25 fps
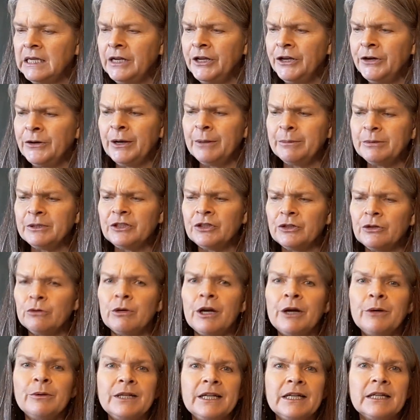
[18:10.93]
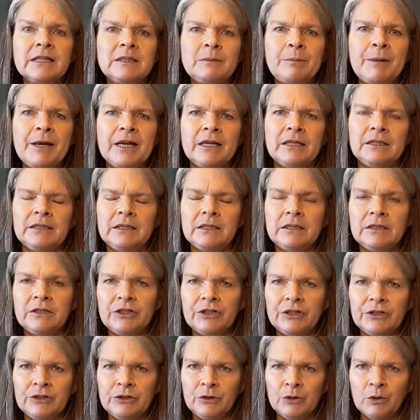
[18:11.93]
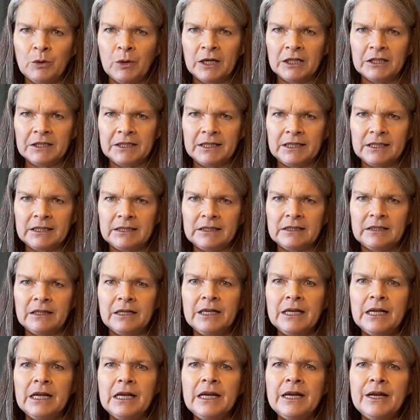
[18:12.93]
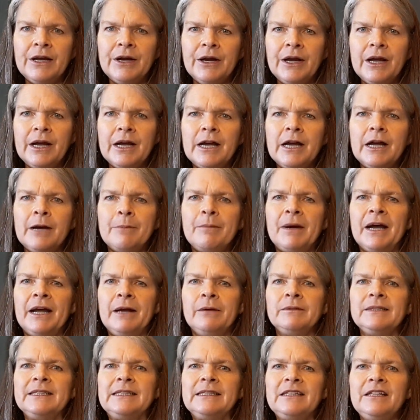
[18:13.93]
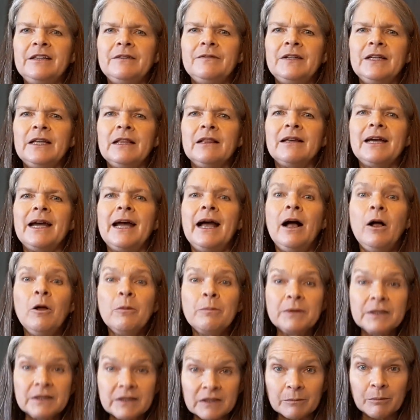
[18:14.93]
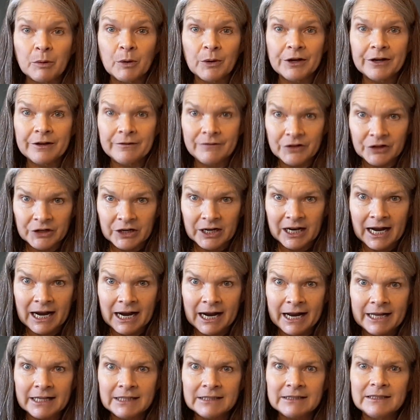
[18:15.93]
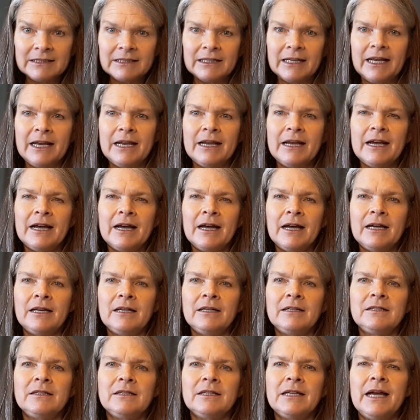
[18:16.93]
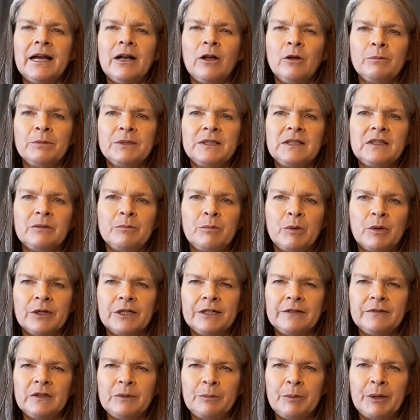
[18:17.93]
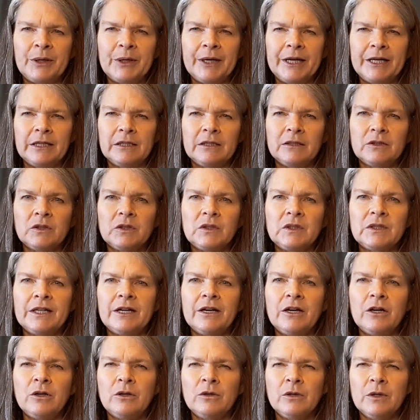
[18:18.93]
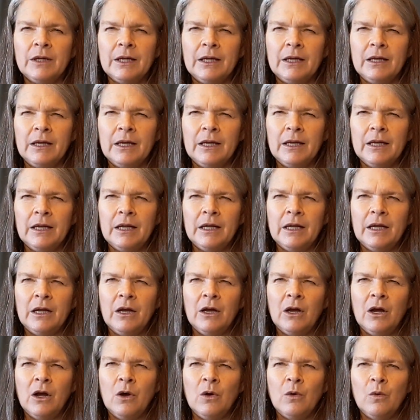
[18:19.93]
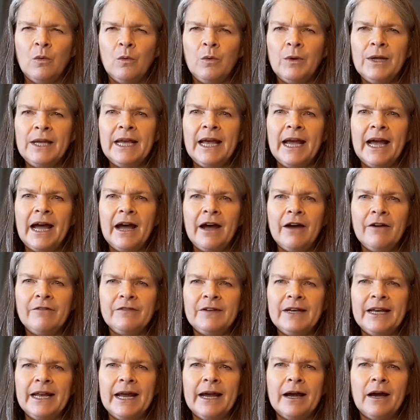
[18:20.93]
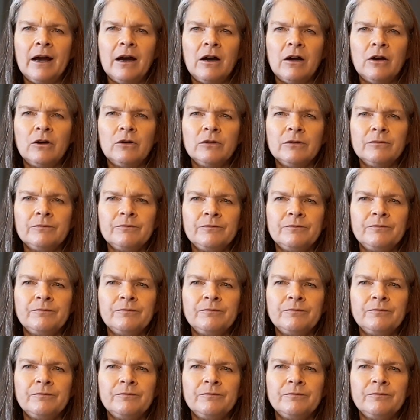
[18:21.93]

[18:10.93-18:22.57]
You're able to grow and expand into new qualities by receiving the help and support of your guides and the help and support of spirit. So we have now